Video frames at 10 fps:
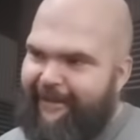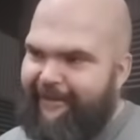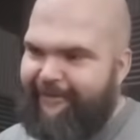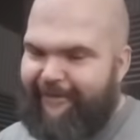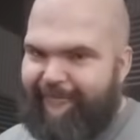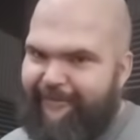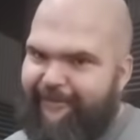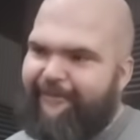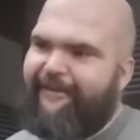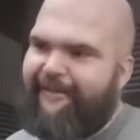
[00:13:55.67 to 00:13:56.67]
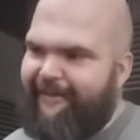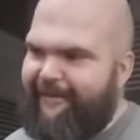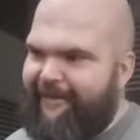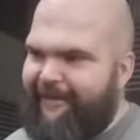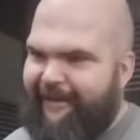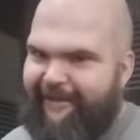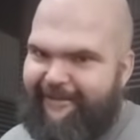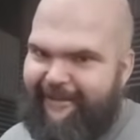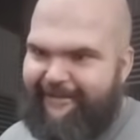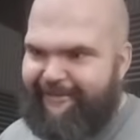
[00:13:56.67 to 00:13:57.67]
your inventory and like a
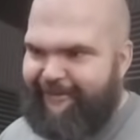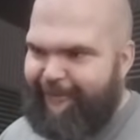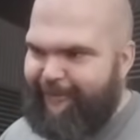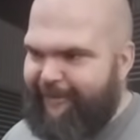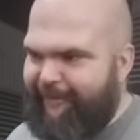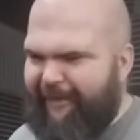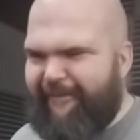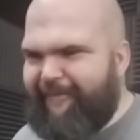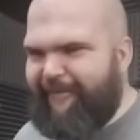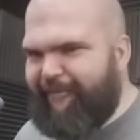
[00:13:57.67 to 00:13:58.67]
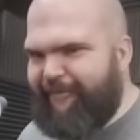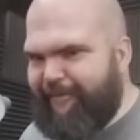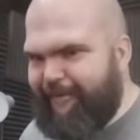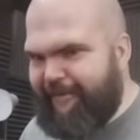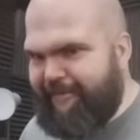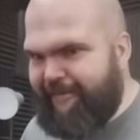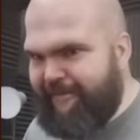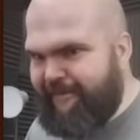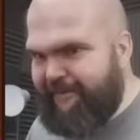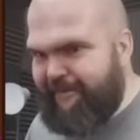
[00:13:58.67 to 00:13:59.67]
chest you could open up. I don't even remember if you could put
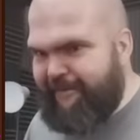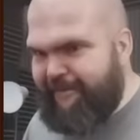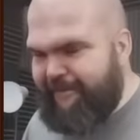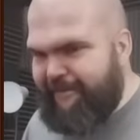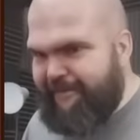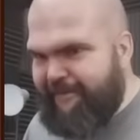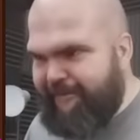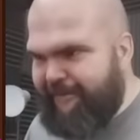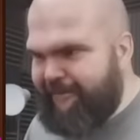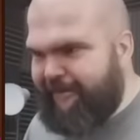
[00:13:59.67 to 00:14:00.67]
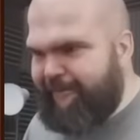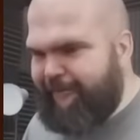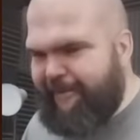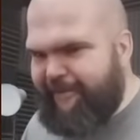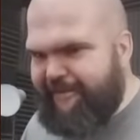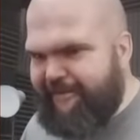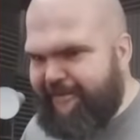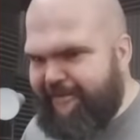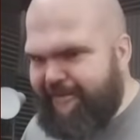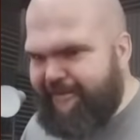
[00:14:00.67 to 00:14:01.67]
stuff into. I don't know why I mentioned the
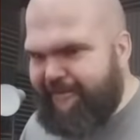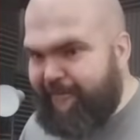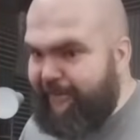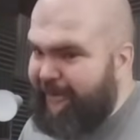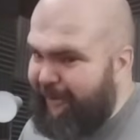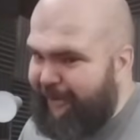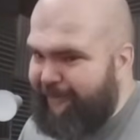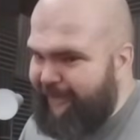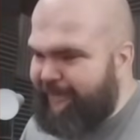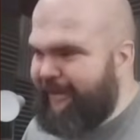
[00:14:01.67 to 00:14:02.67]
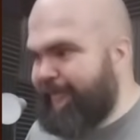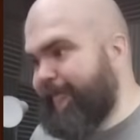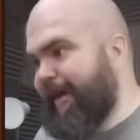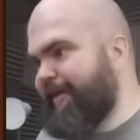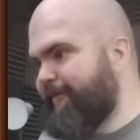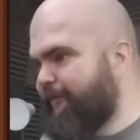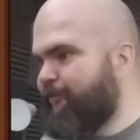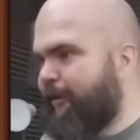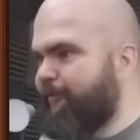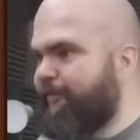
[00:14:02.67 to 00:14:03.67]
chest in. Maybe you could have. Maybe I might have.
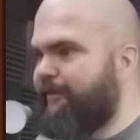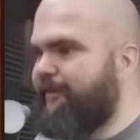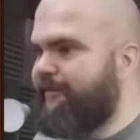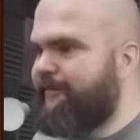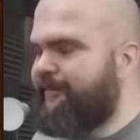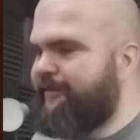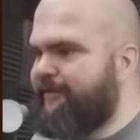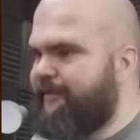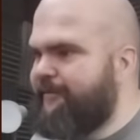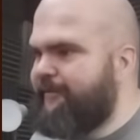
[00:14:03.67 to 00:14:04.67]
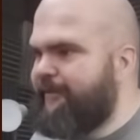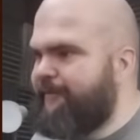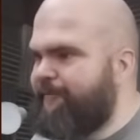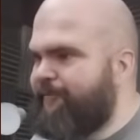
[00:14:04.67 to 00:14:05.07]
Probably. It's a good chance of it.